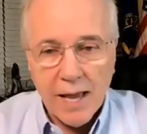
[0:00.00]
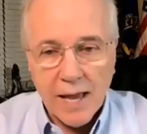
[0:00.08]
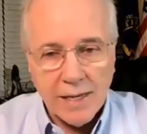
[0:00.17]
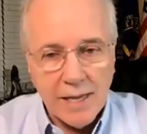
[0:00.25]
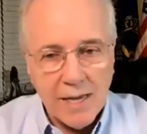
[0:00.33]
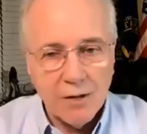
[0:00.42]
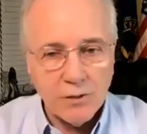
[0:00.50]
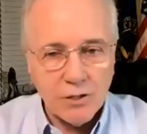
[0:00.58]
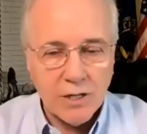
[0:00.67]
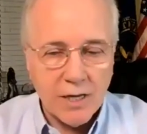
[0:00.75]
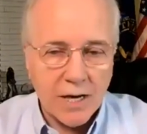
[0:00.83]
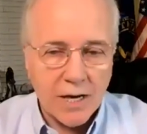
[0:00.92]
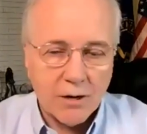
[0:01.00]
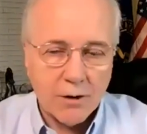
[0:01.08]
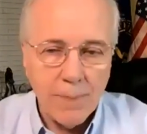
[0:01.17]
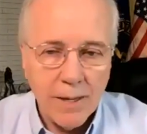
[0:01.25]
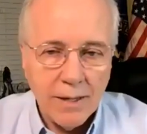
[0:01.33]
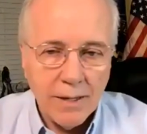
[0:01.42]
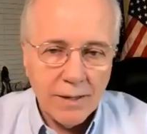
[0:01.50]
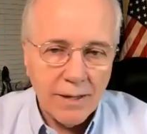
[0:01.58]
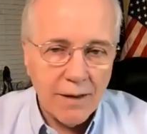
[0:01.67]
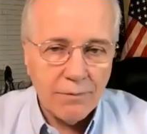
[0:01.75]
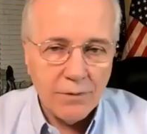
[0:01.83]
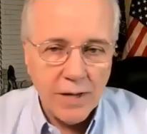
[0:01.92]
And here's the kicker the
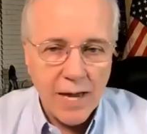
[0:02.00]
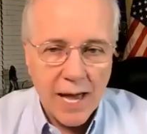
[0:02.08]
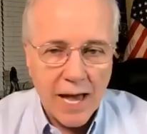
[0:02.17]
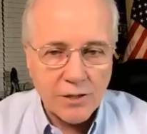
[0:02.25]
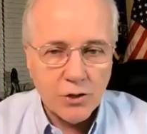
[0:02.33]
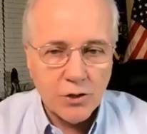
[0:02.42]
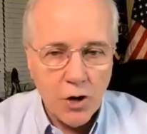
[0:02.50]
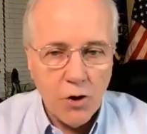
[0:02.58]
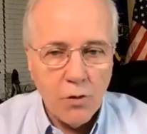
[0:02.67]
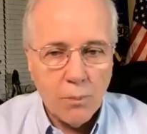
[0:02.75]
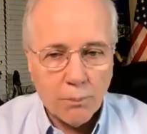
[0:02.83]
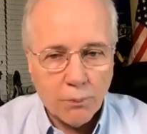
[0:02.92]
FDA has no